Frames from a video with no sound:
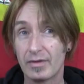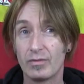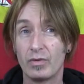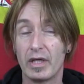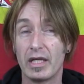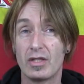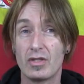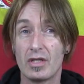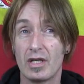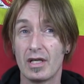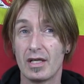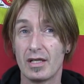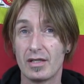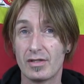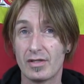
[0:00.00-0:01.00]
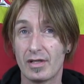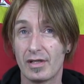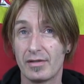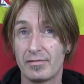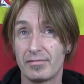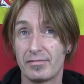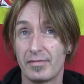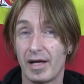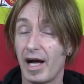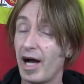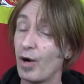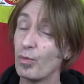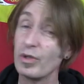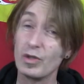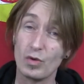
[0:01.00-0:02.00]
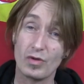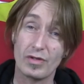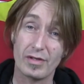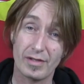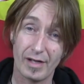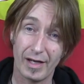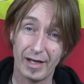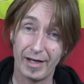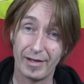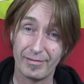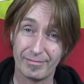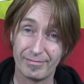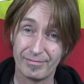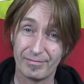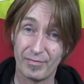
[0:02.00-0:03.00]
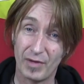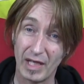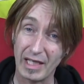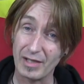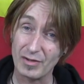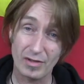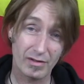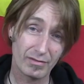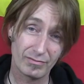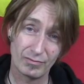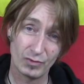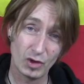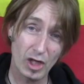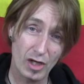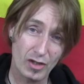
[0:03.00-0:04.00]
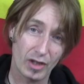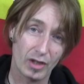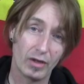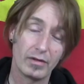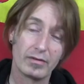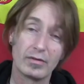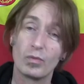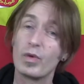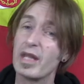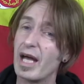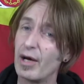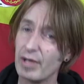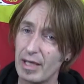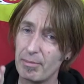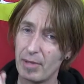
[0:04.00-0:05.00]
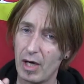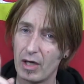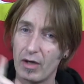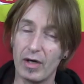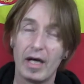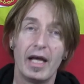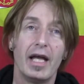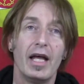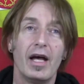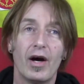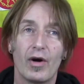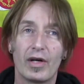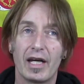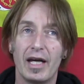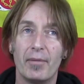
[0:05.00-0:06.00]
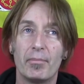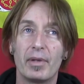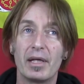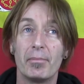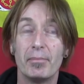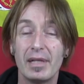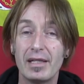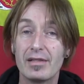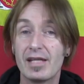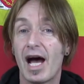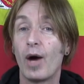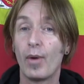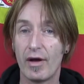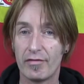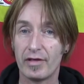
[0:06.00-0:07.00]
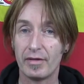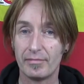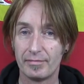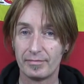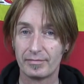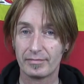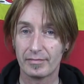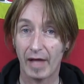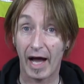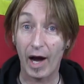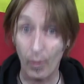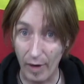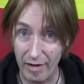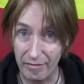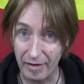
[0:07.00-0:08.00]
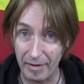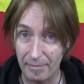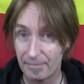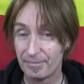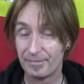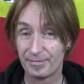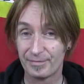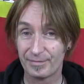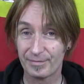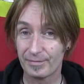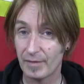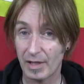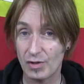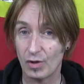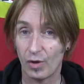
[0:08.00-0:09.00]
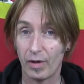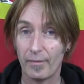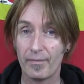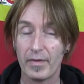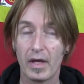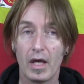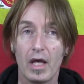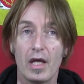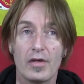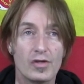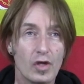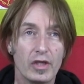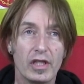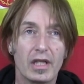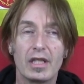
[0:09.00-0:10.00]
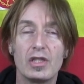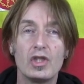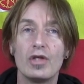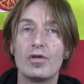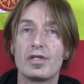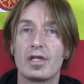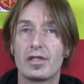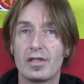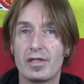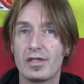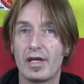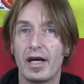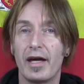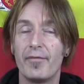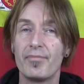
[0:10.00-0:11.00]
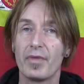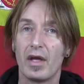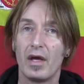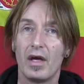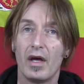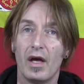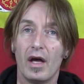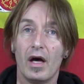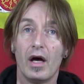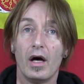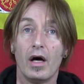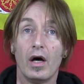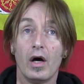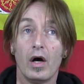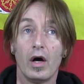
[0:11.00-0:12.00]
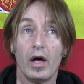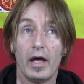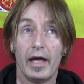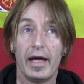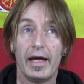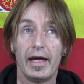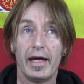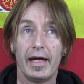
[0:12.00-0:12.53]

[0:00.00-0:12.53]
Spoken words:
which is how we used to say things years ago, without embargo. Okay, but it means however, however, that's all. So you can use it to say, estoy